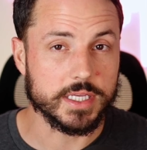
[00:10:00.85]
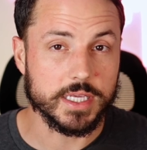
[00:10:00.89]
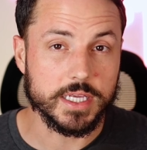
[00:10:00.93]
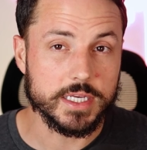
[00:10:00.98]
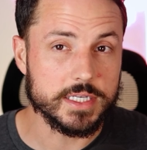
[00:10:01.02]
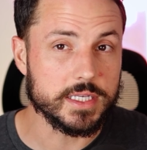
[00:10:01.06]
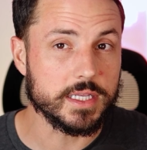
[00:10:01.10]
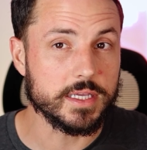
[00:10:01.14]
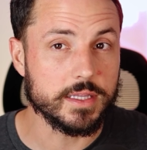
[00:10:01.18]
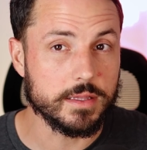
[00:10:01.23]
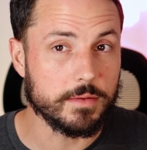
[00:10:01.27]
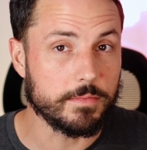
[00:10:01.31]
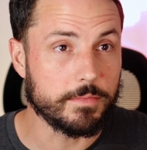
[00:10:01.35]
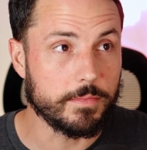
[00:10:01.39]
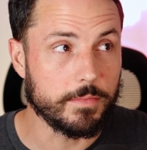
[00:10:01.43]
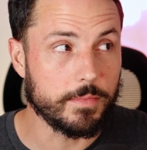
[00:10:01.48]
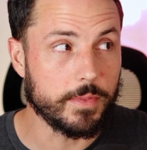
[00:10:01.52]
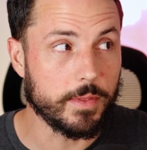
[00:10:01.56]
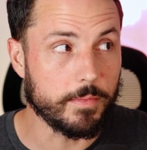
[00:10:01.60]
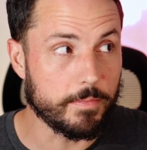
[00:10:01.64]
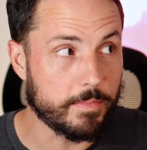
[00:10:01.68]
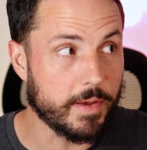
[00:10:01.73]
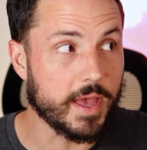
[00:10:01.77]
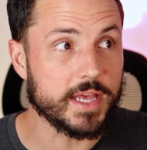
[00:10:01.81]
is easily the
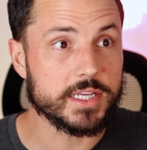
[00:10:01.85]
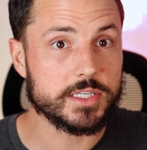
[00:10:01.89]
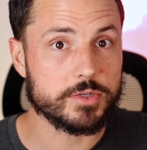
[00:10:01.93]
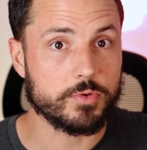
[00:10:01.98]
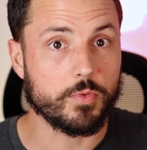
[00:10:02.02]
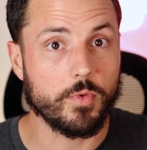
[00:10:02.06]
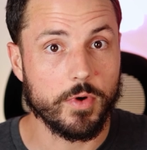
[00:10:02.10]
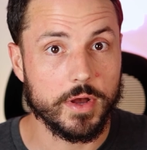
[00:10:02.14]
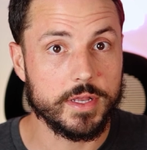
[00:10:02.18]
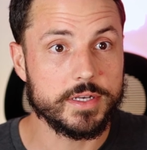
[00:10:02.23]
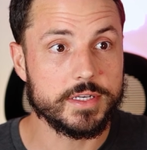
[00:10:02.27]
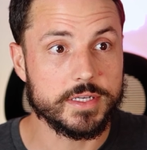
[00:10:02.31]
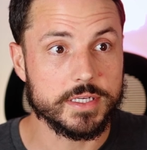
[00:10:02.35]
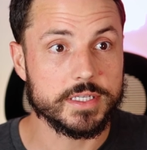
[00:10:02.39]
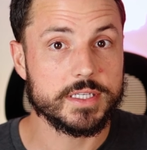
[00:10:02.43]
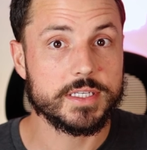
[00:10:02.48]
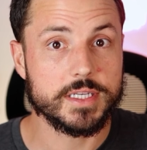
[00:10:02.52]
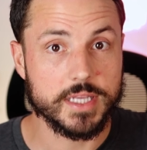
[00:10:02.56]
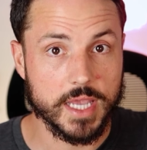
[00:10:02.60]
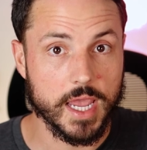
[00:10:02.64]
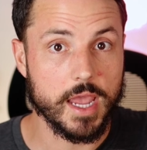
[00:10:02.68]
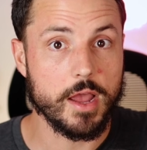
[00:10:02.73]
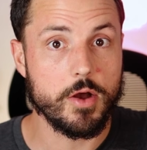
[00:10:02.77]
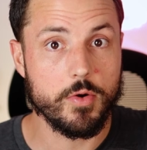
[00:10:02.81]
best one to
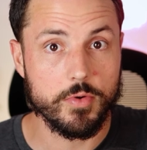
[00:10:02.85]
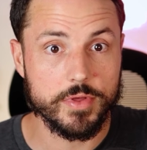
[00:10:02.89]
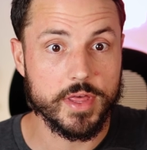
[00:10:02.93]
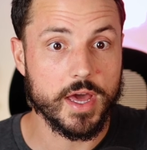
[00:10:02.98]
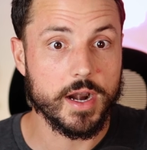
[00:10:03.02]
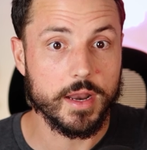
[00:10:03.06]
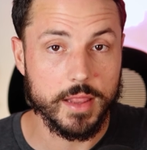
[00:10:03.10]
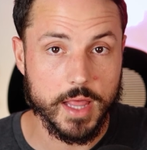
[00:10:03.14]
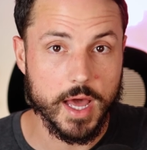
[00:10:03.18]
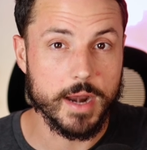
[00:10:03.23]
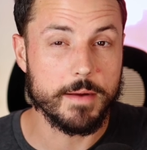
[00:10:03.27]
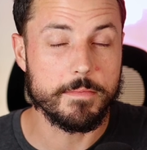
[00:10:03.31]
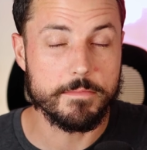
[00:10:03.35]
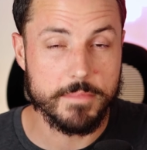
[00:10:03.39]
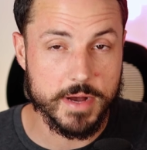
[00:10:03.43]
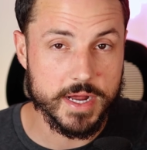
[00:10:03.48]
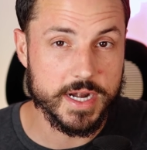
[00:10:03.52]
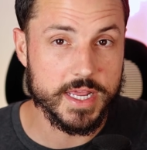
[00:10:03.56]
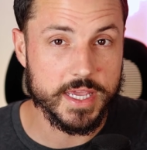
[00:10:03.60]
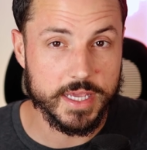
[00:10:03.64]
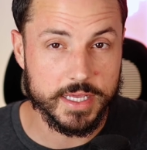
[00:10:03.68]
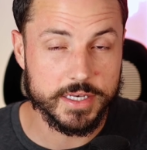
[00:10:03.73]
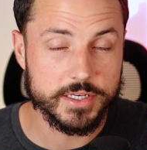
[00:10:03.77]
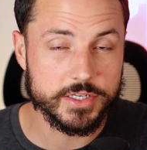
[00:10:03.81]
scale without a lot of
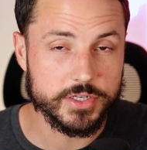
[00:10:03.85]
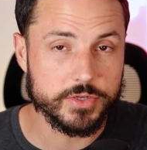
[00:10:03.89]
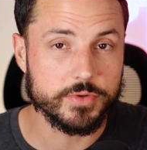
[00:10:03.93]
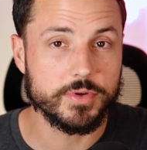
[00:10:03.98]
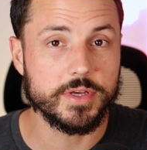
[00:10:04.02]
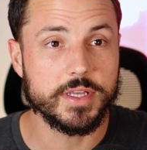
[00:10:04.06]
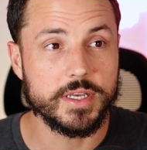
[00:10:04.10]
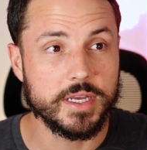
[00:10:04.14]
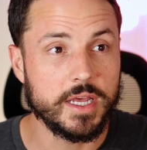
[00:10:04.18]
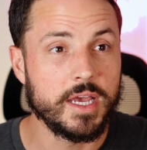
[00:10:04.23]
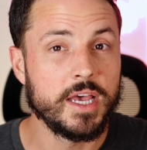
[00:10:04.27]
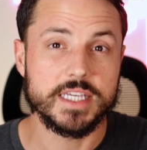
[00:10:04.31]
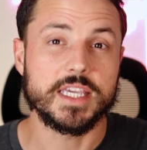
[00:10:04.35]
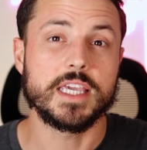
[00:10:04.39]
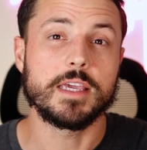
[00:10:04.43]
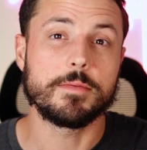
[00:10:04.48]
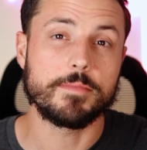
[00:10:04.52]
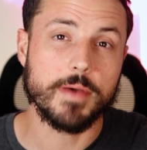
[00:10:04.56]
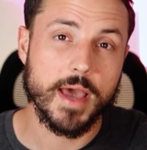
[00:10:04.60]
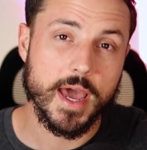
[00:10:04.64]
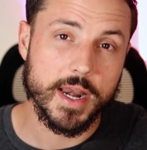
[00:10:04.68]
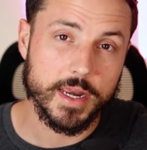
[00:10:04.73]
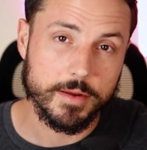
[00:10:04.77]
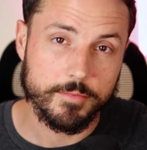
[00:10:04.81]
money into it, to
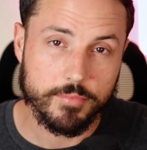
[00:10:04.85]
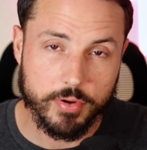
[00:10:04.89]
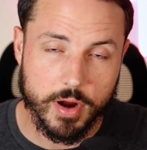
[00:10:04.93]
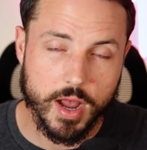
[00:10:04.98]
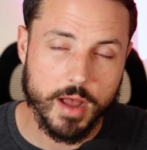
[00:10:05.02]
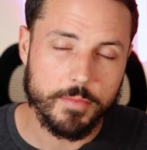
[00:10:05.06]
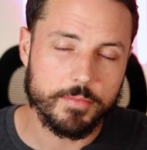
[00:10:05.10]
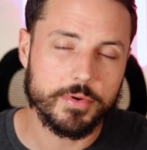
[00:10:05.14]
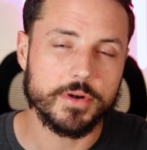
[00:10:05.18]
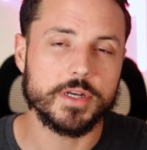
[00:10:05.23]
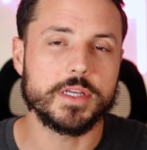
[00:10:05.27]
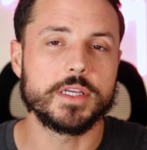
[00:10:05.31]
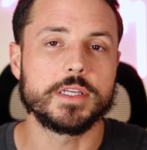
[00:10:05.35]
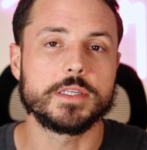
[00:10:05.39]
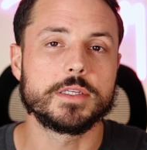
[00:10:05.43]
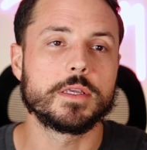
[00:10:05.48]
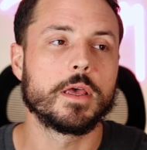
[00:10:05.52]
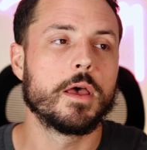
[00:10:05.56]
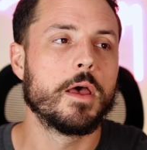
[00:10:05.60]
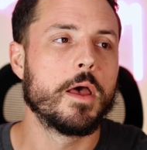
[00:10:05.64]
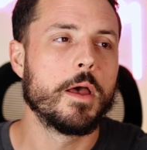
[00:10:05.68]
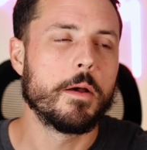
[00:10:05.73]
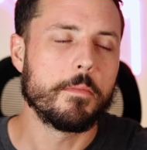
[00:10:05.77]
keep adding properties.